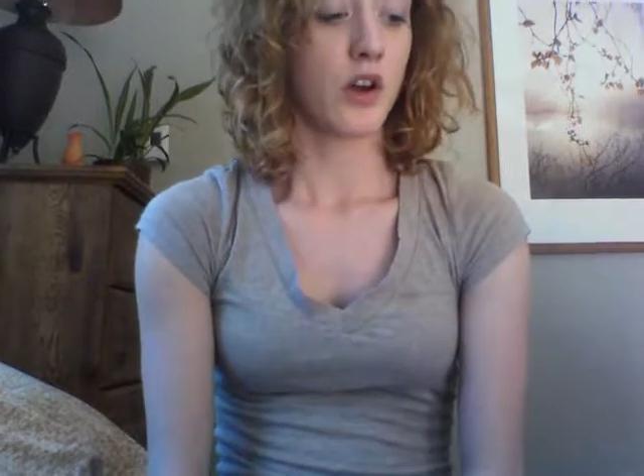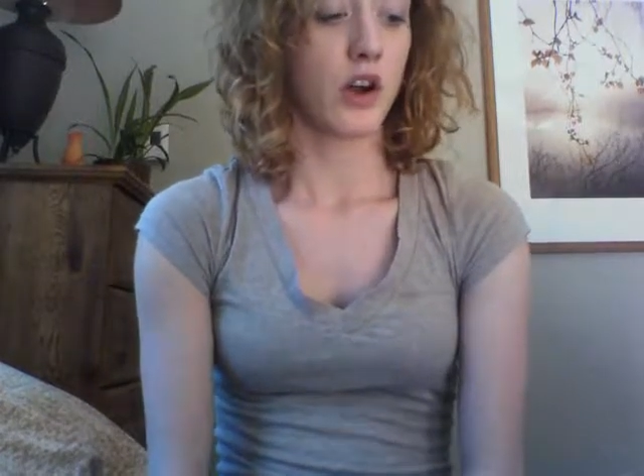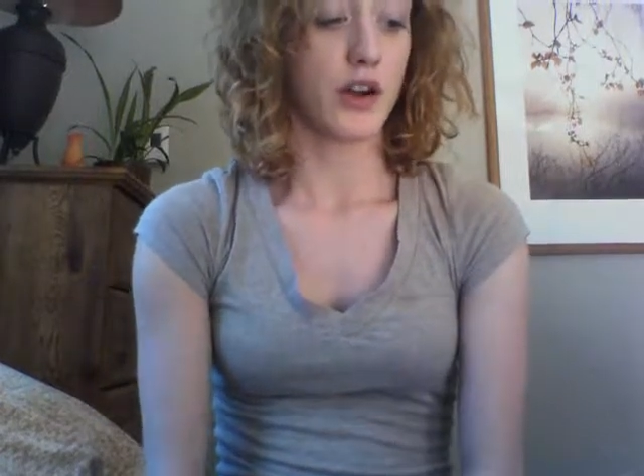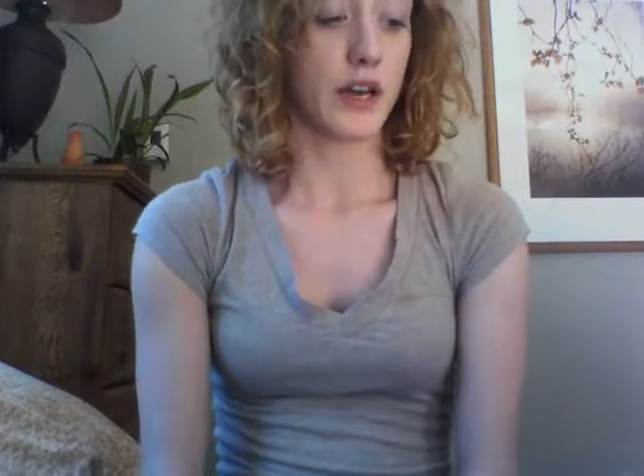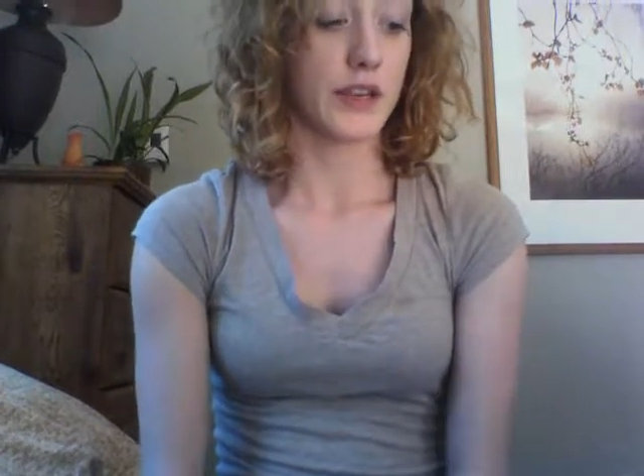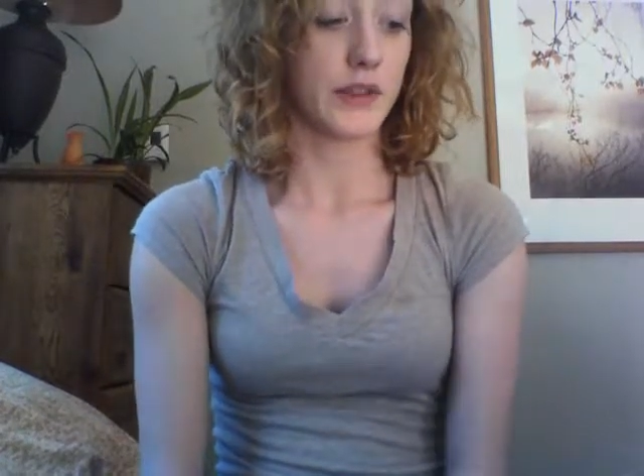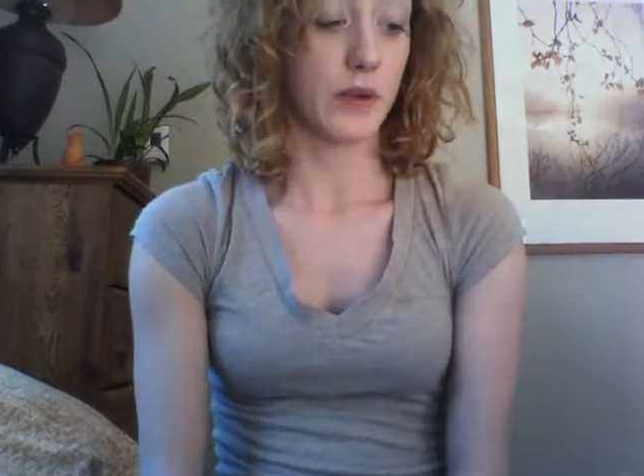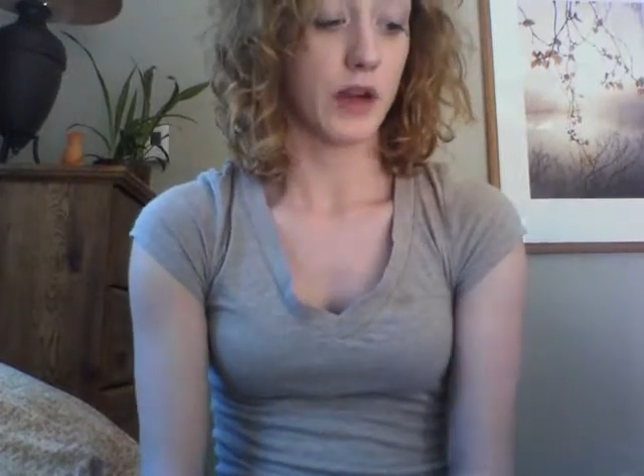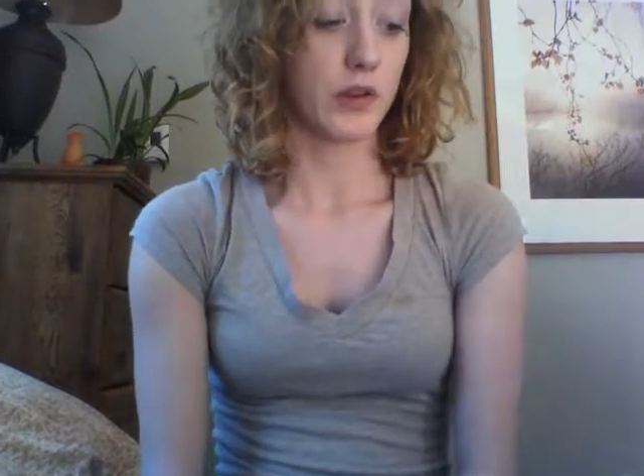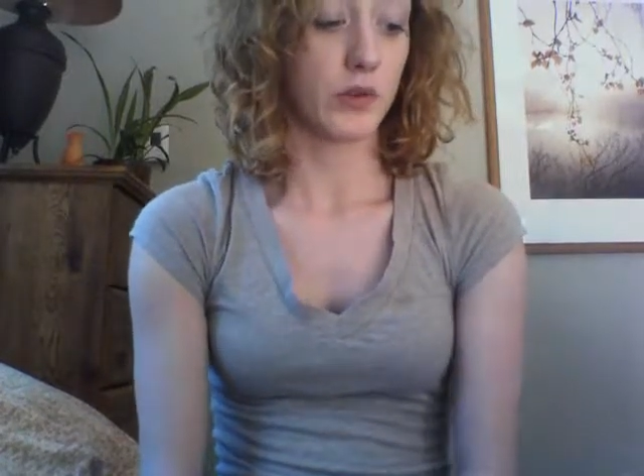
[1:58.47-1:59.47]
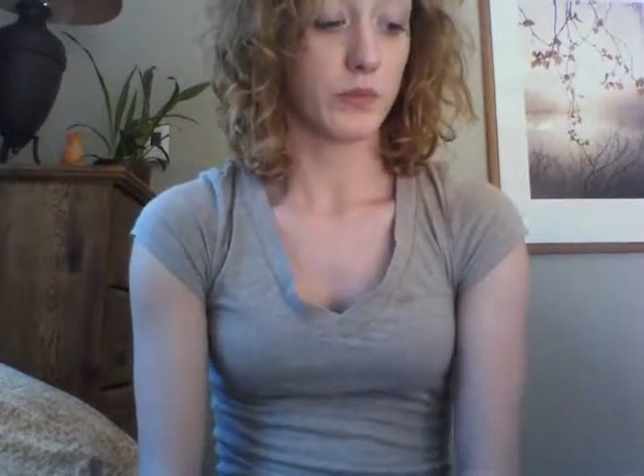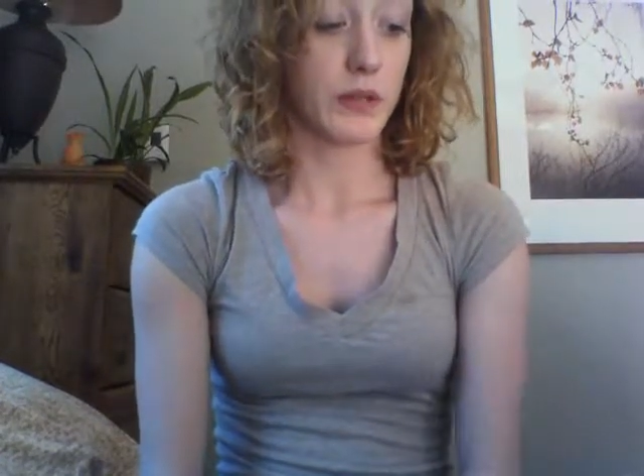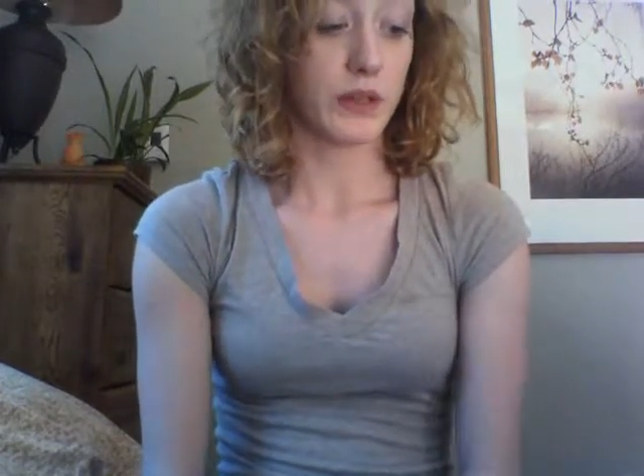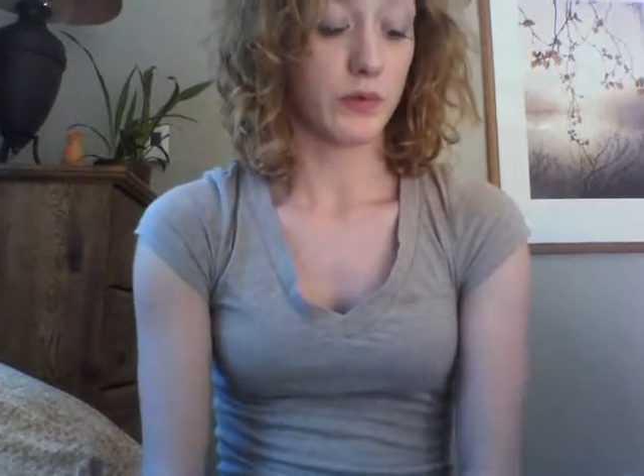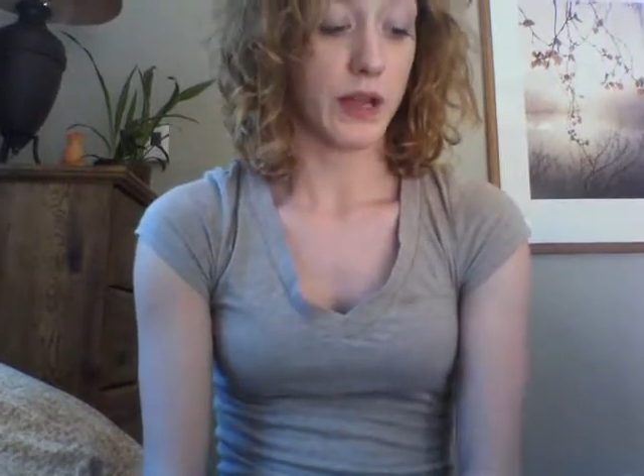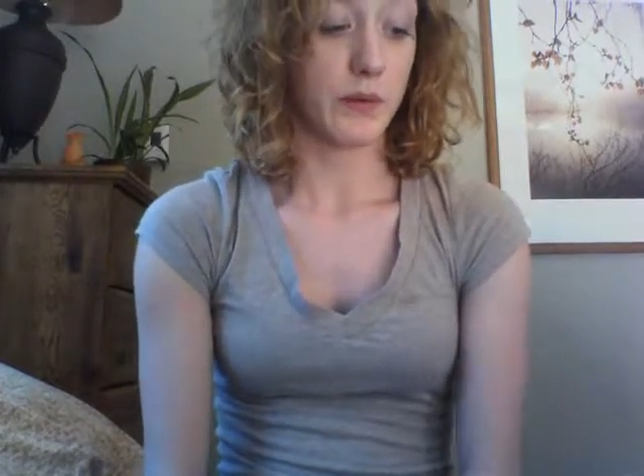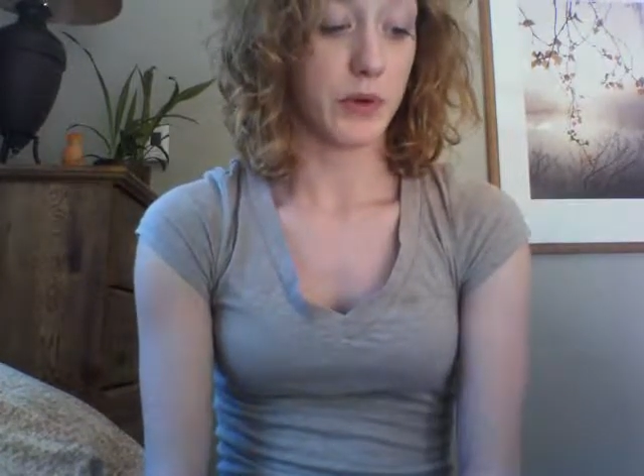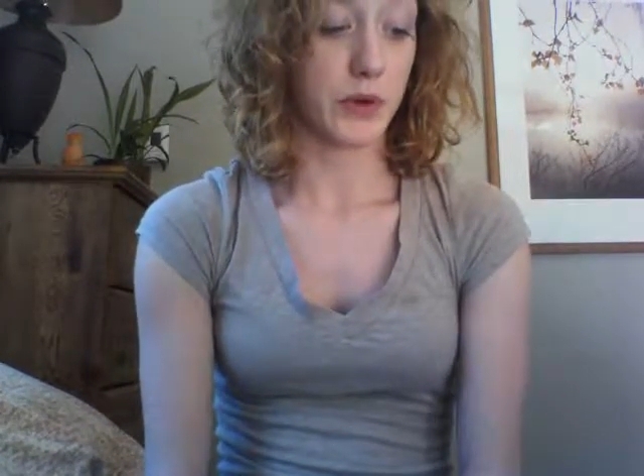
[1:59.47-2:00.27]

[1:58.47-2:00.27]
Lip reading: Our ninth route would be the right